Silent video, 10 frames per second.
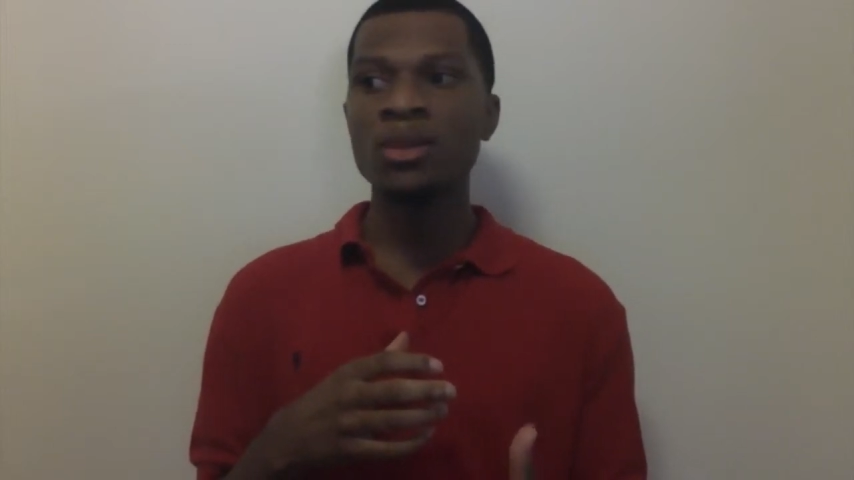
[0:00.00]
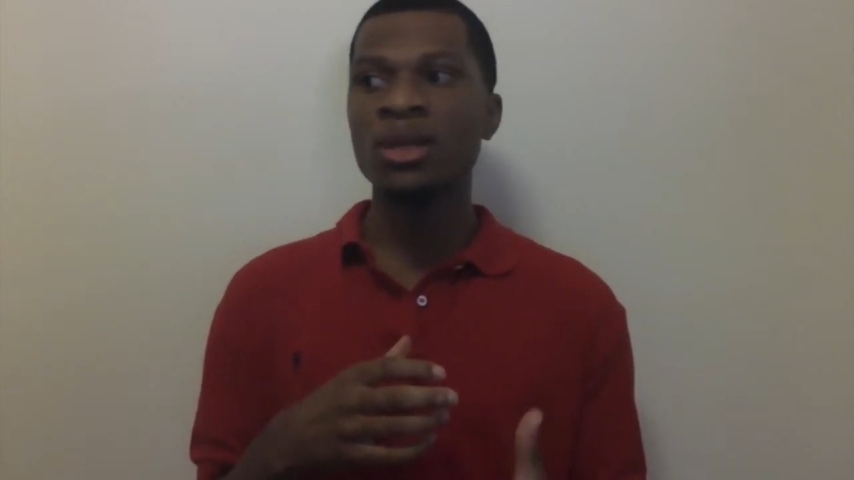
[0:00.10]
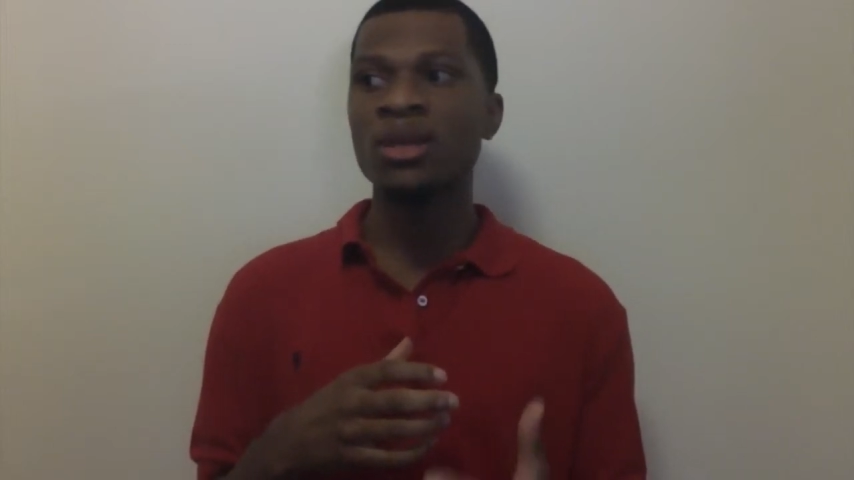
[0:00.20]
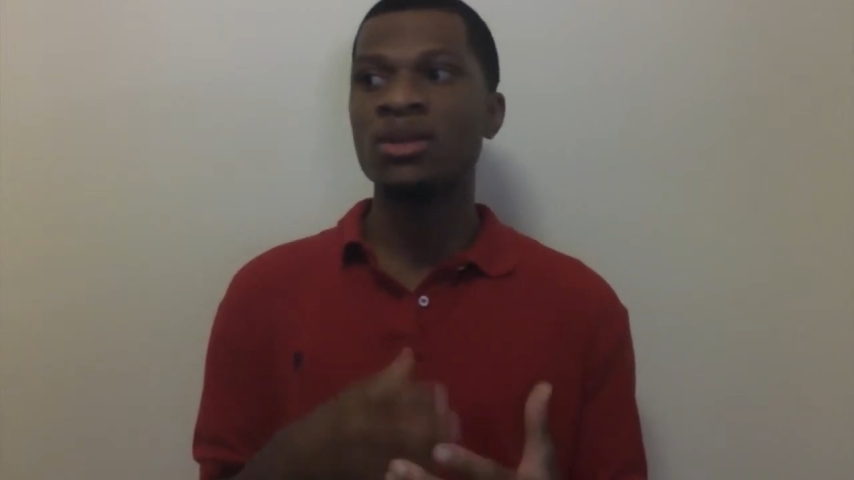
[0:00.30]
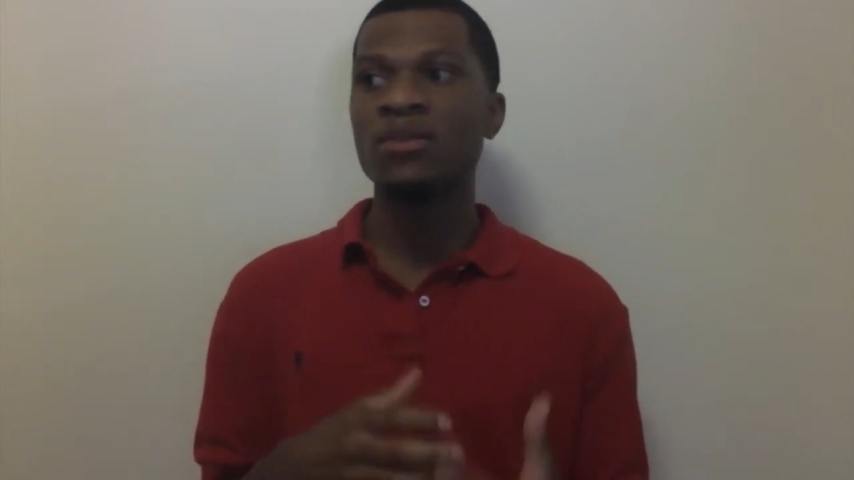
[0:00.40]

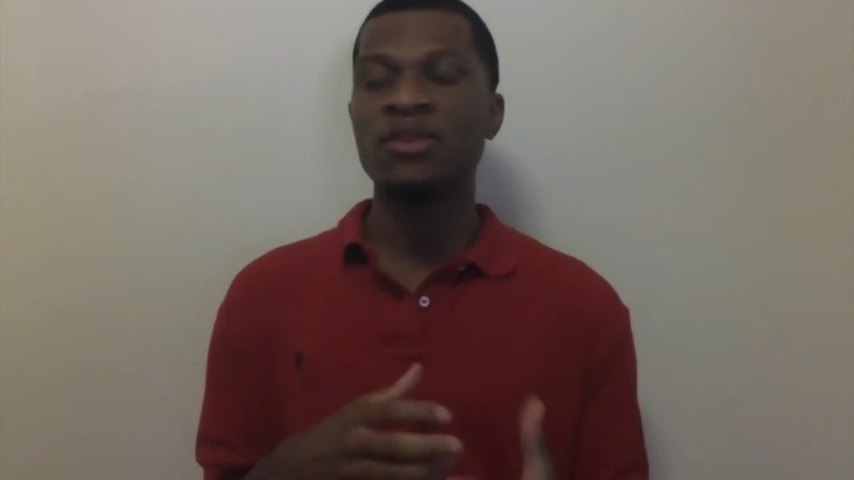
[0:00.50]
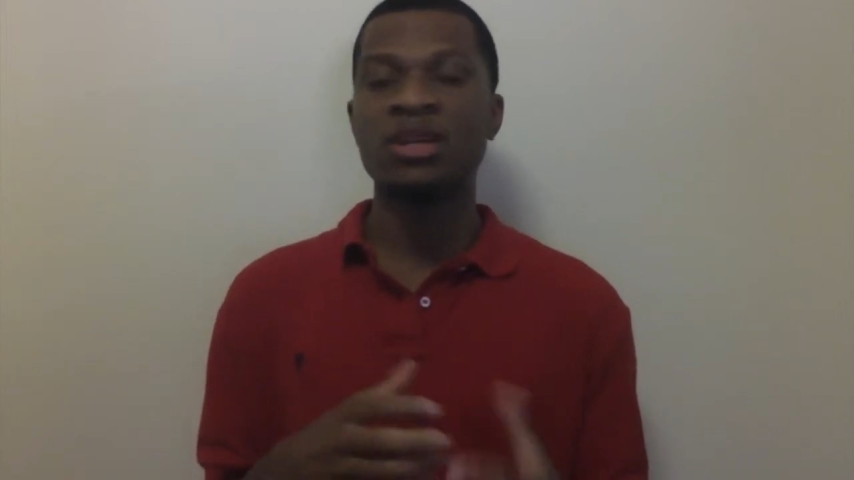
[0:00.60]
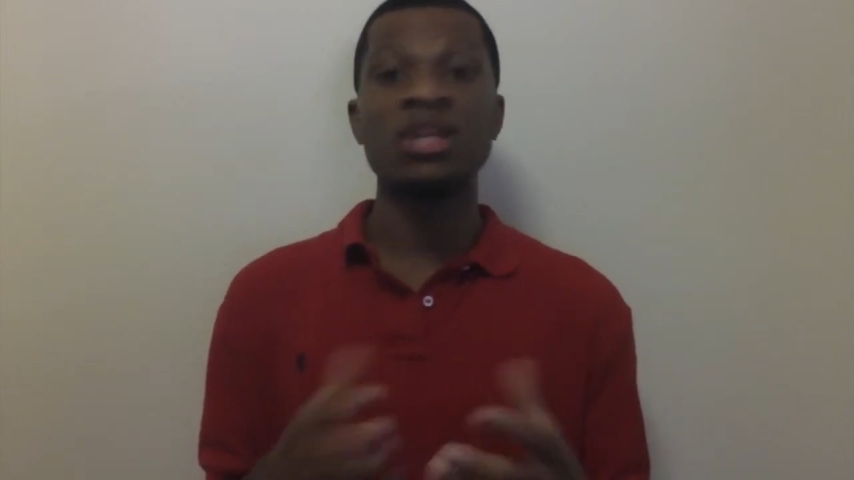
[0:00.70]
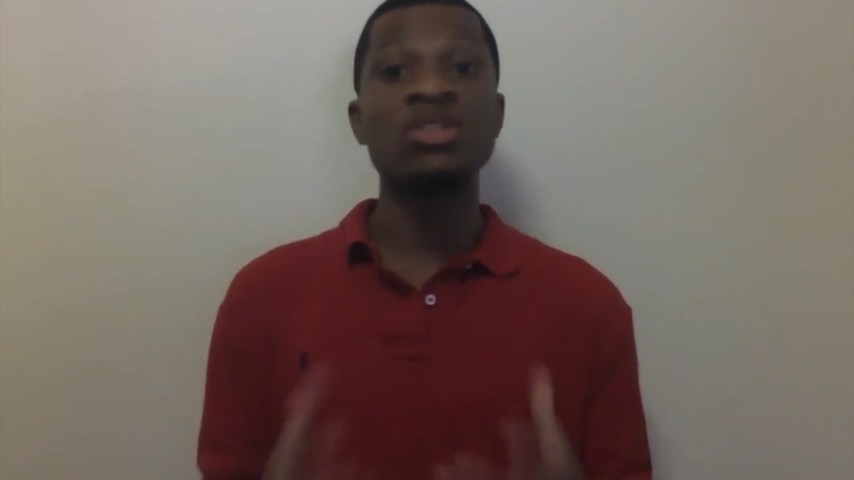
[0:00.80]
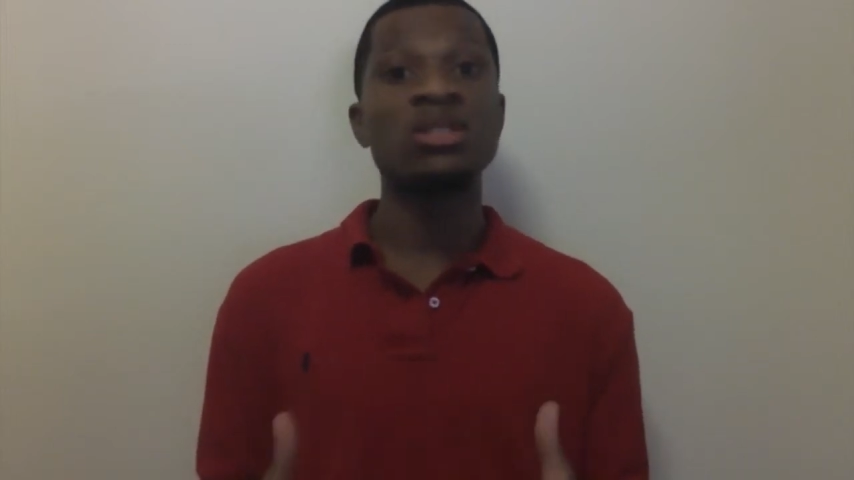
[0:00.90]
their different
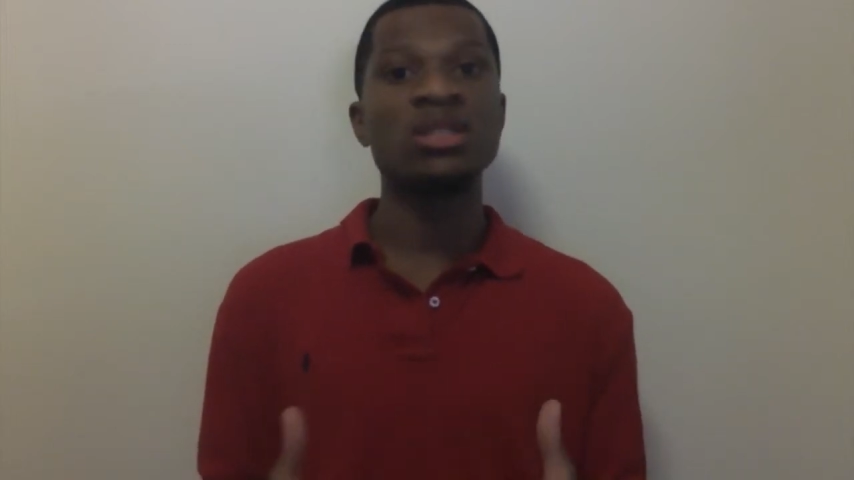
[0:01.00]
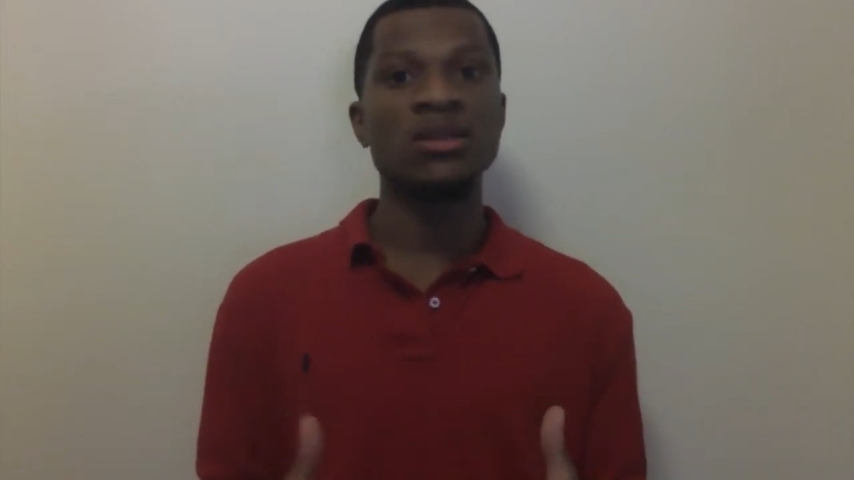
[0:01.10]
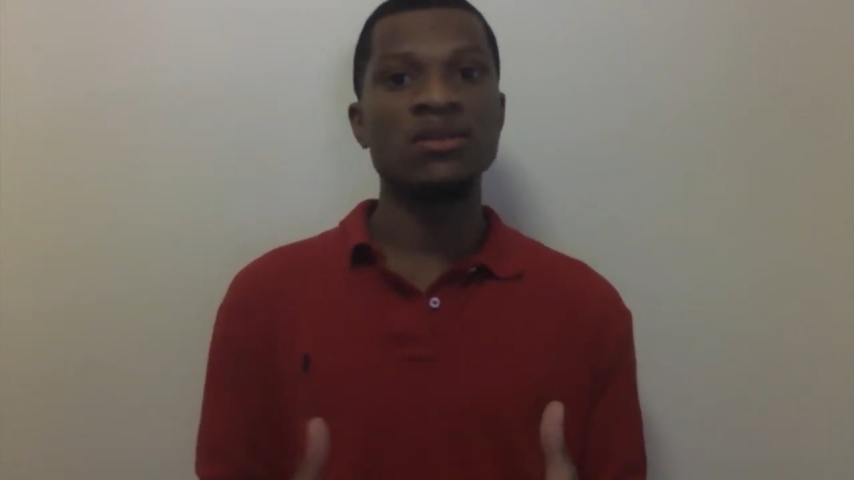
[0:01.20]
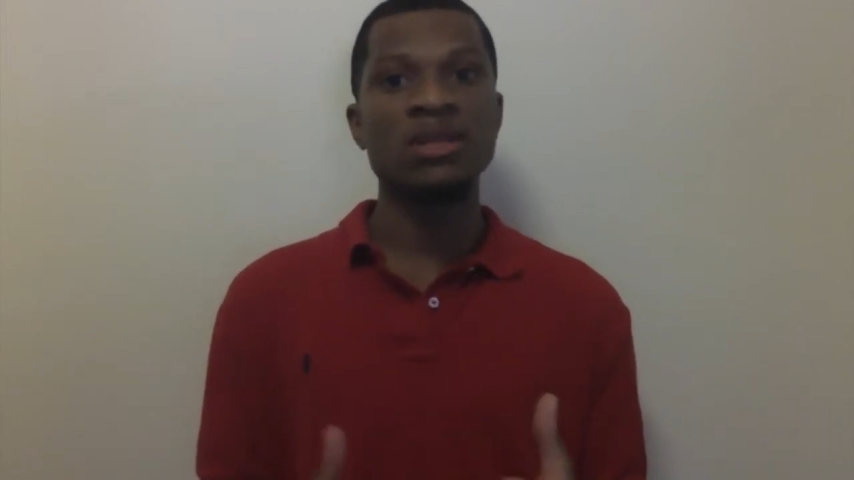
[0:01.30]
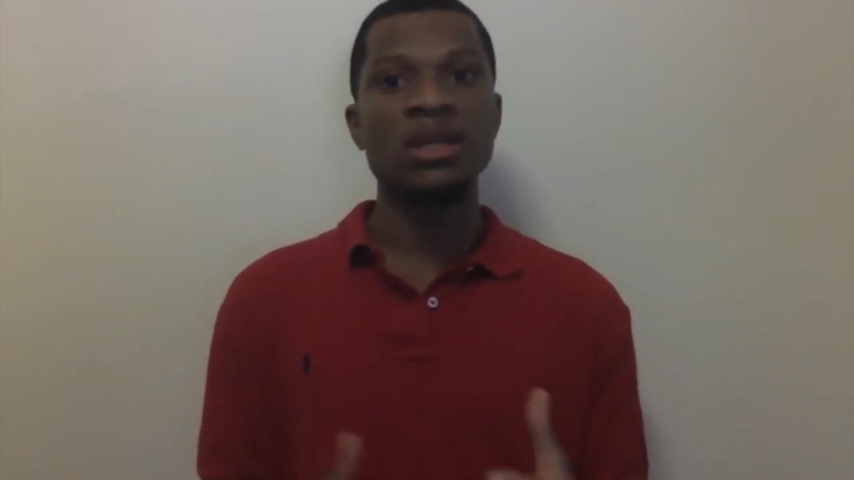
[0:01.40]

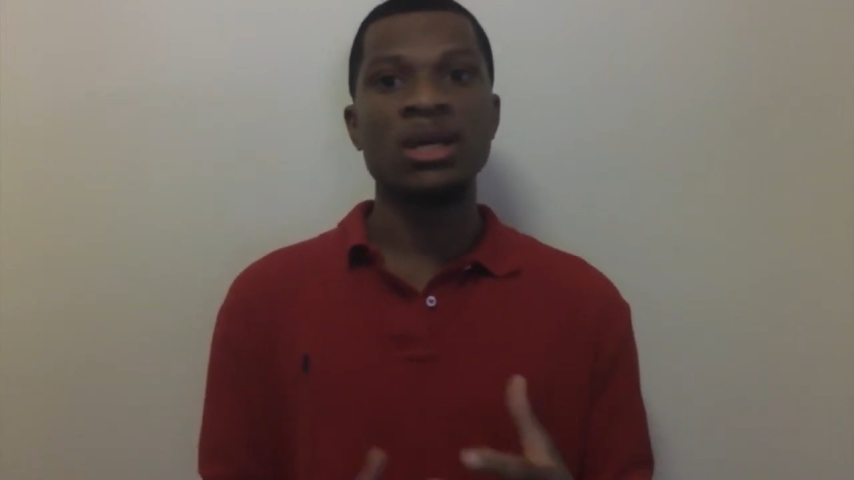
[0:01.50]
initiatives,